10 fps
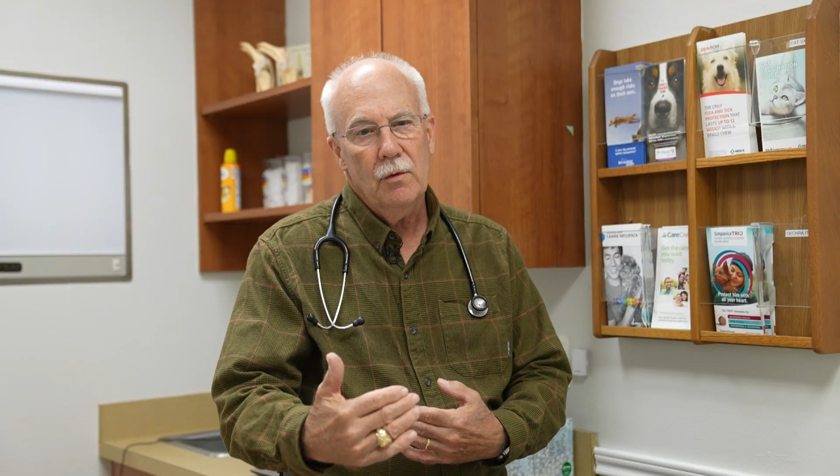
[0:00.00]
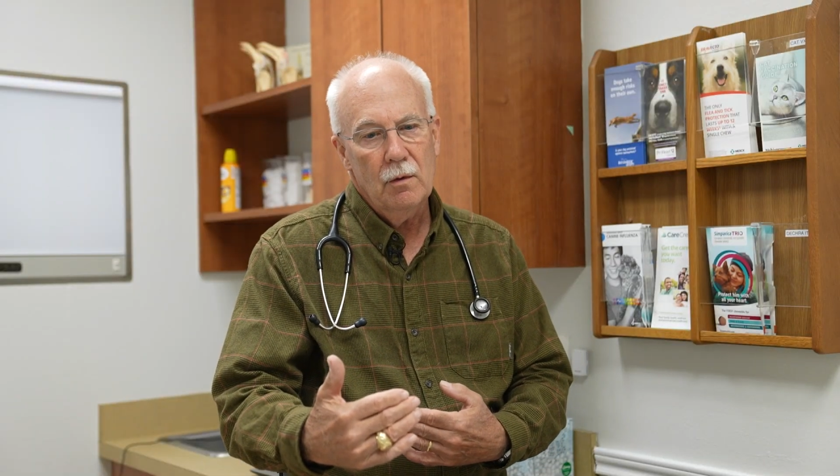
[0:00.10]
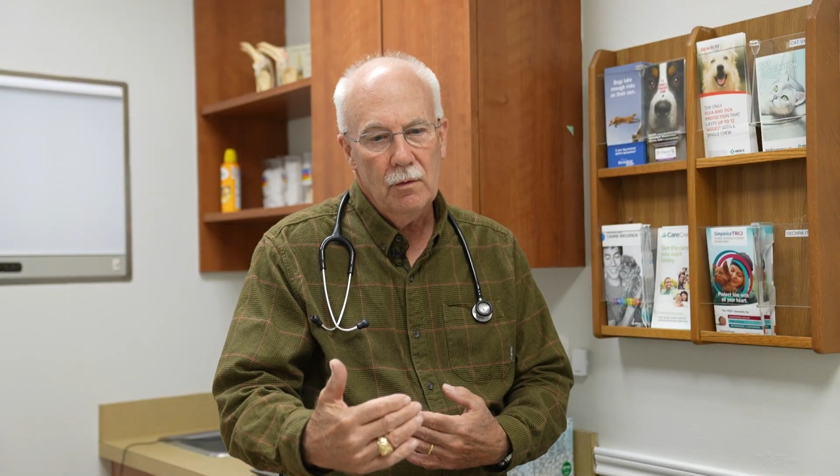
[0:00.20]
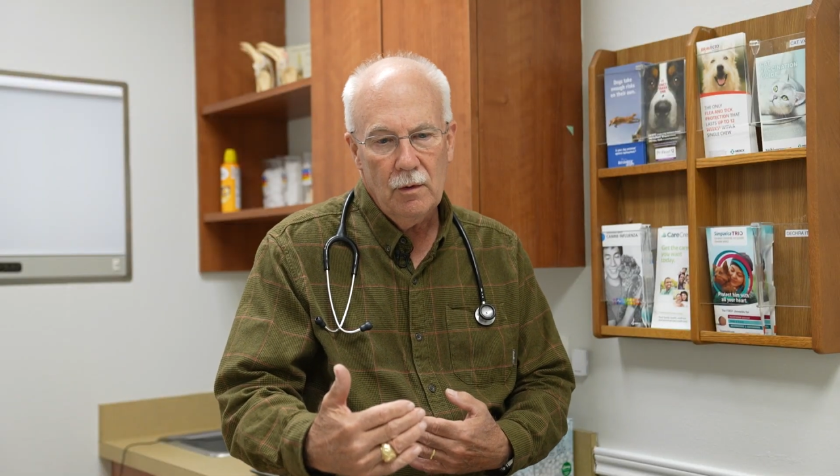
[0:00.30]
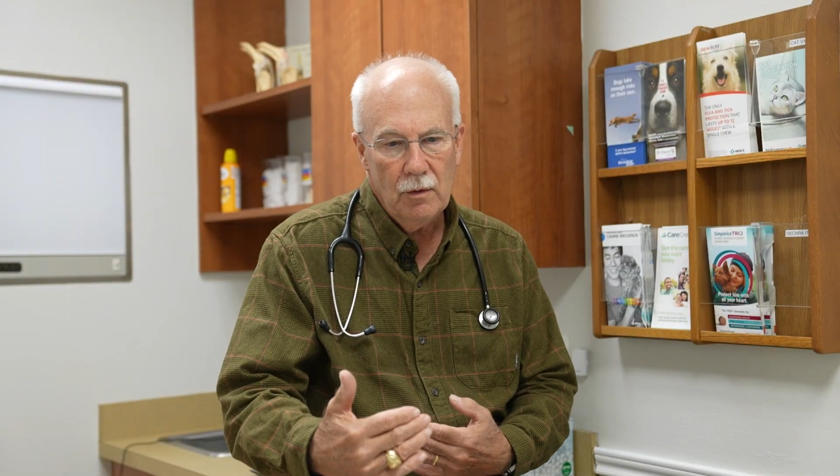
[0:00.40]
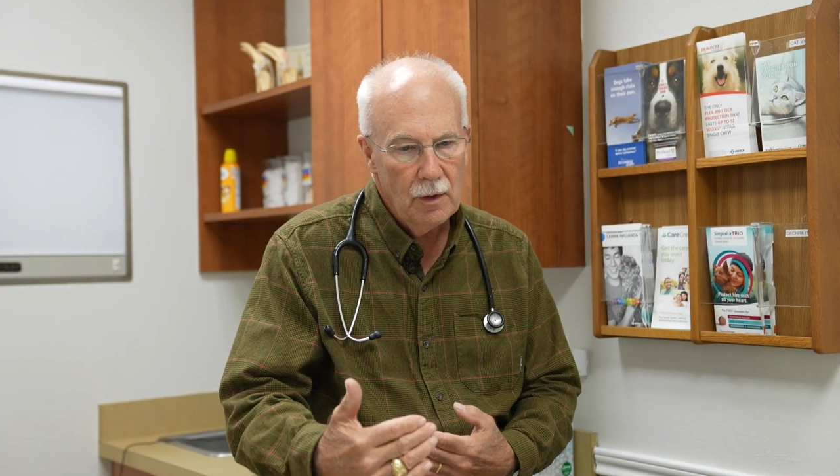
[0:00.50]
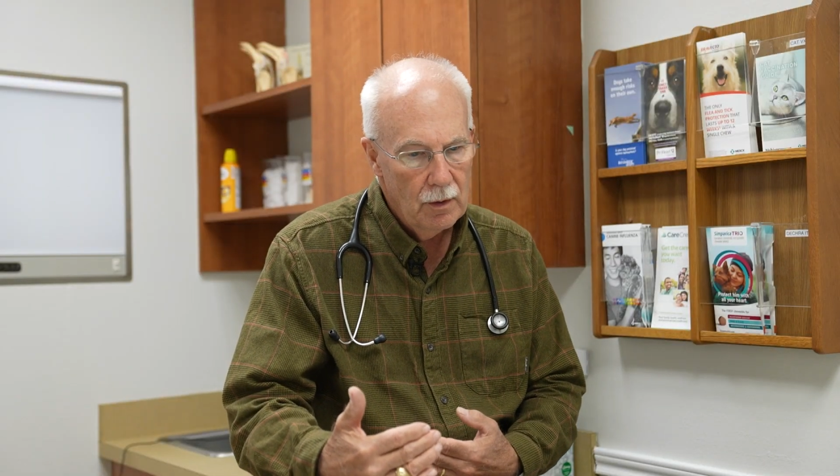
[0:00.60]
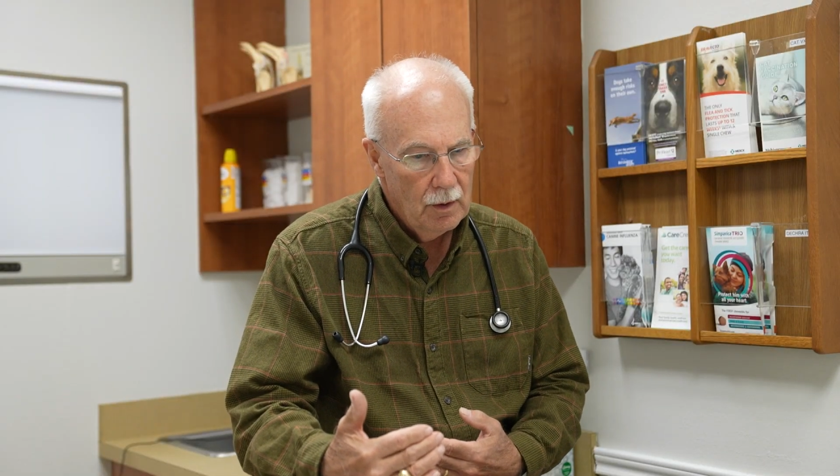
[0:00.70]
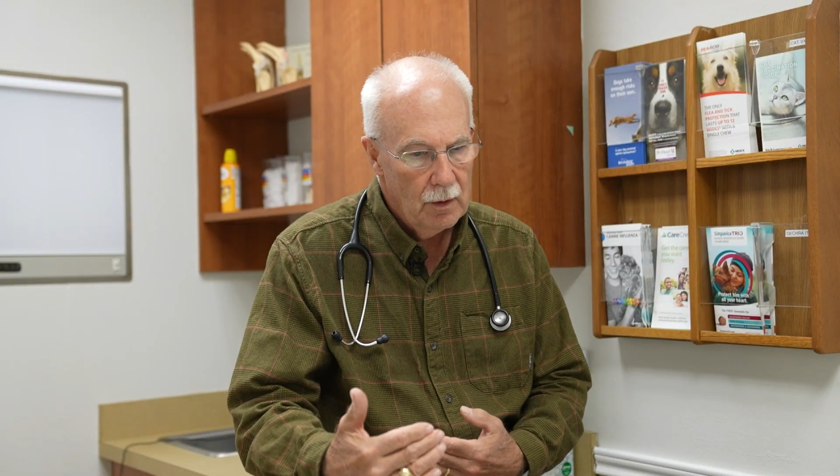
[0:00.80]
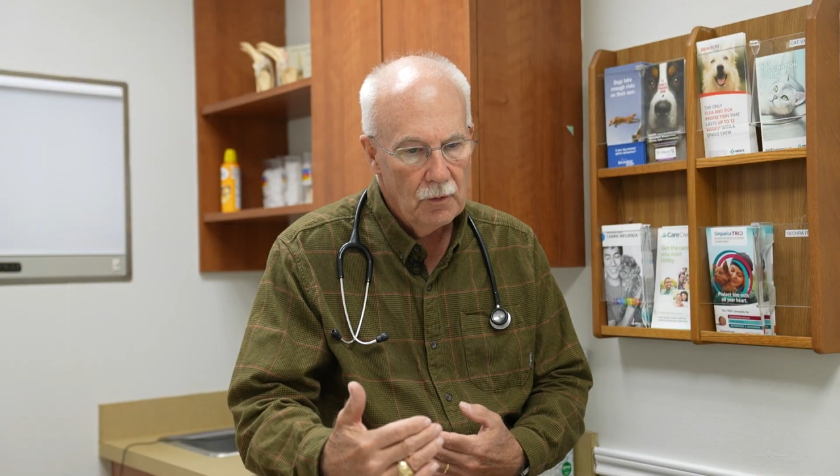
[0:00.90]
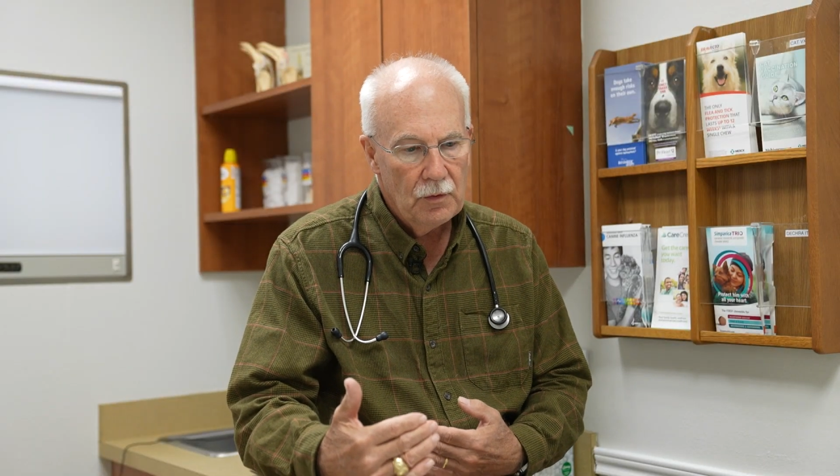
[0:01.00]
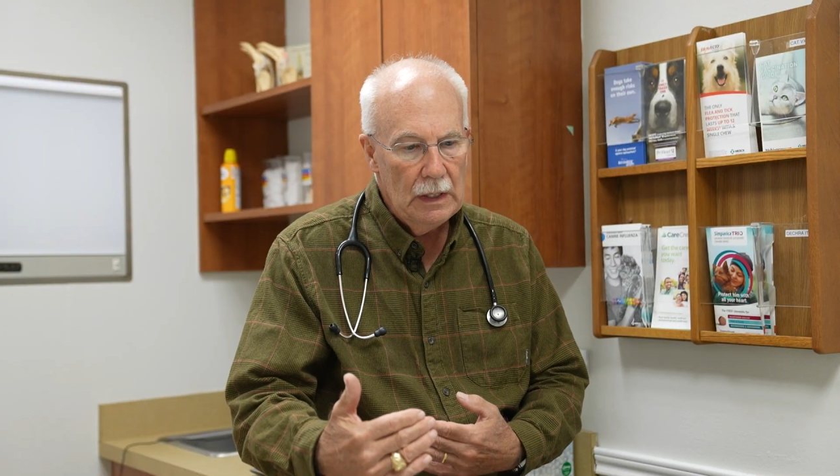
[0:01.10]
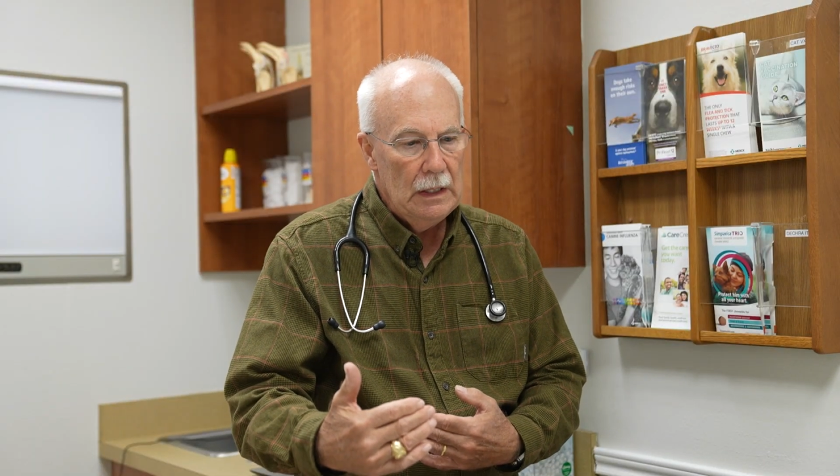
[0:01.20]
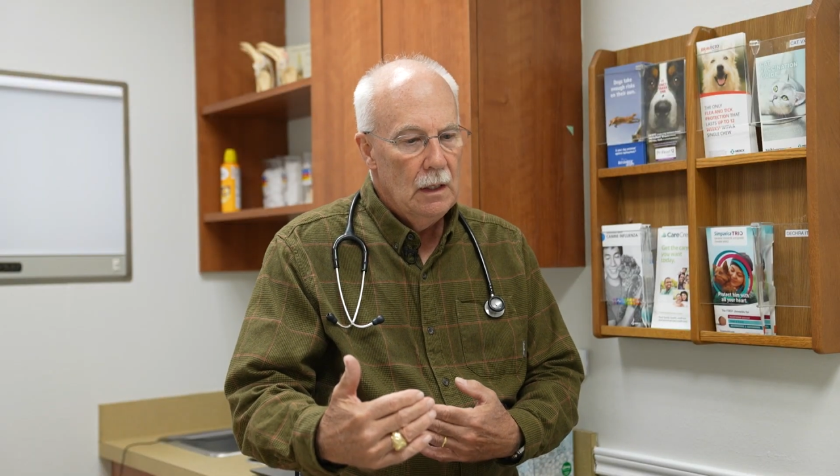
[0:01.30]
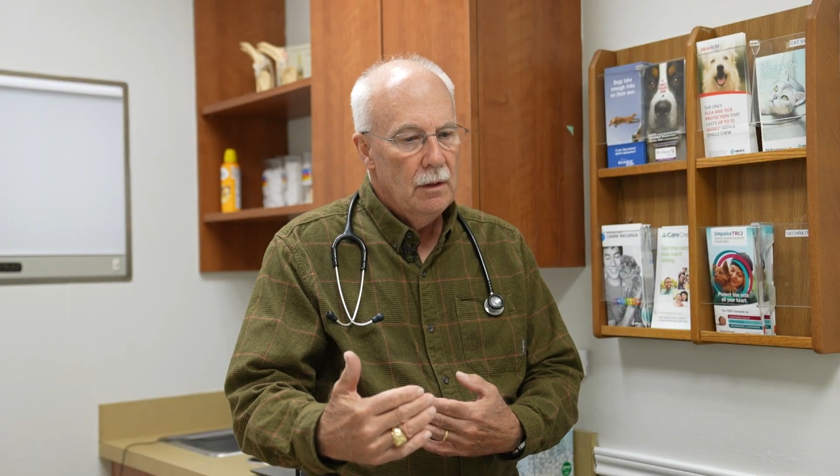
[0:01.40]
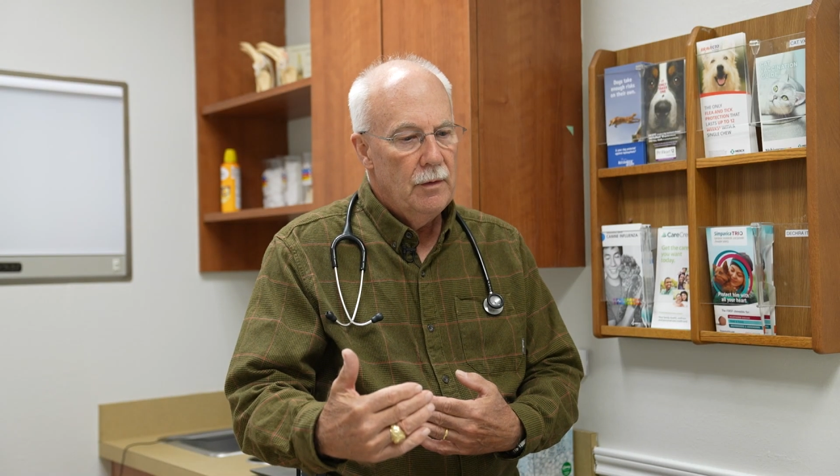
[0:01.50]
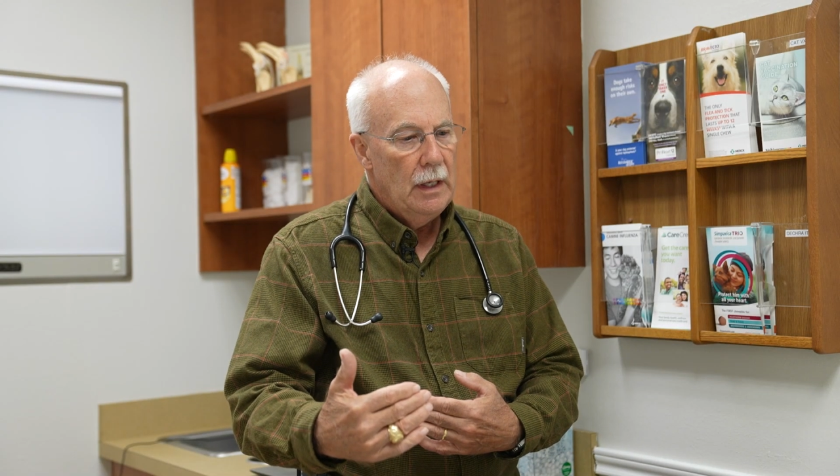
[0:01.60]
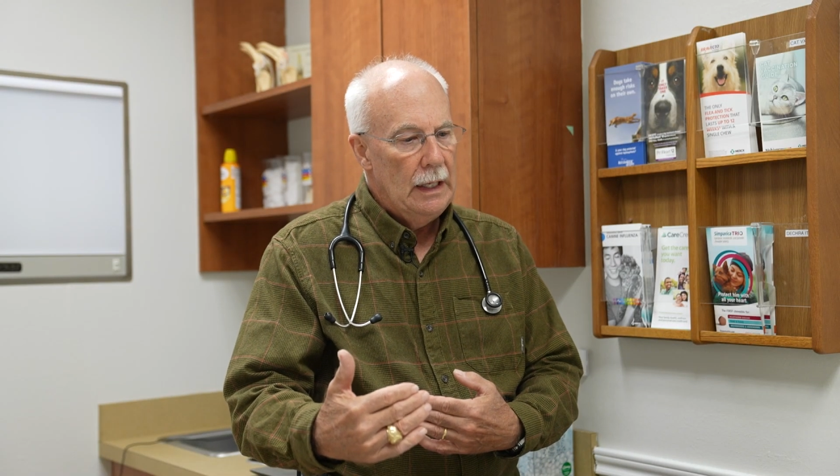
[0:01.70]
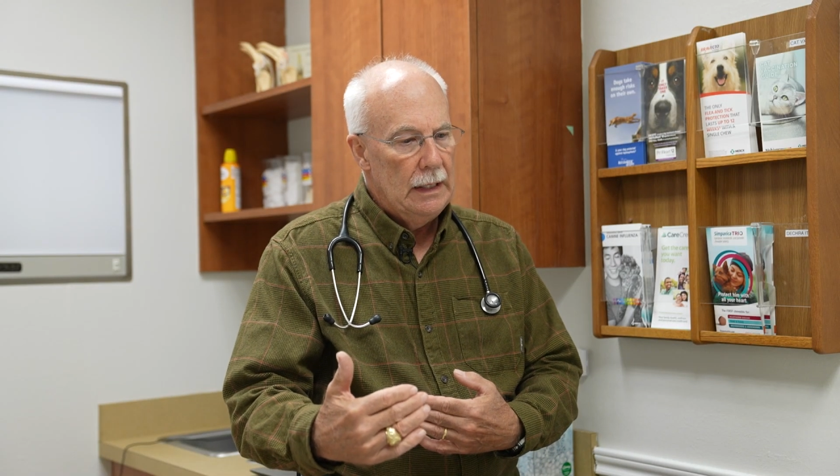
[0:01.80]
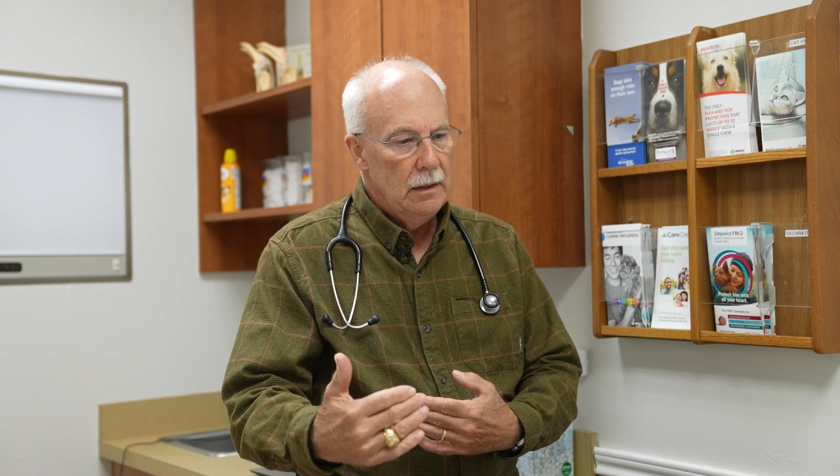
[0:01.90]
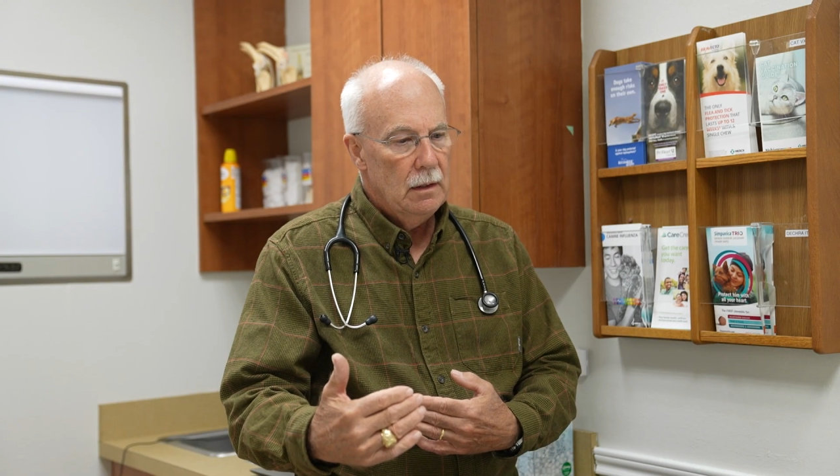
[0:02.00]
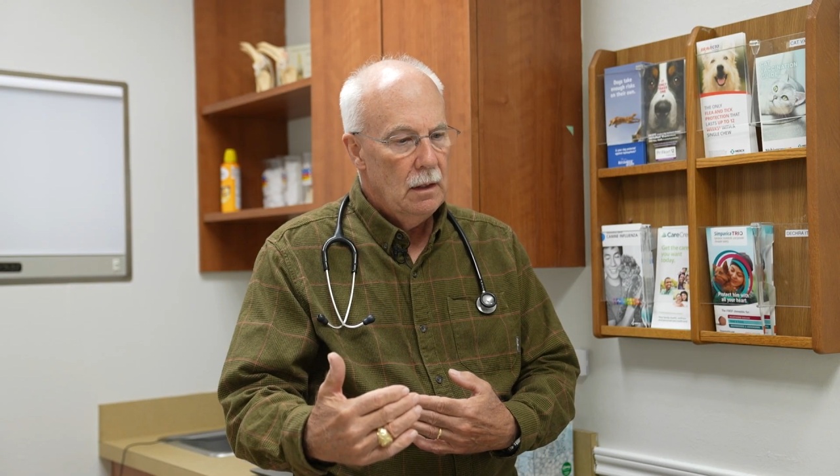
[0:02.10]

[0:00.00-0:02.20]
30 years that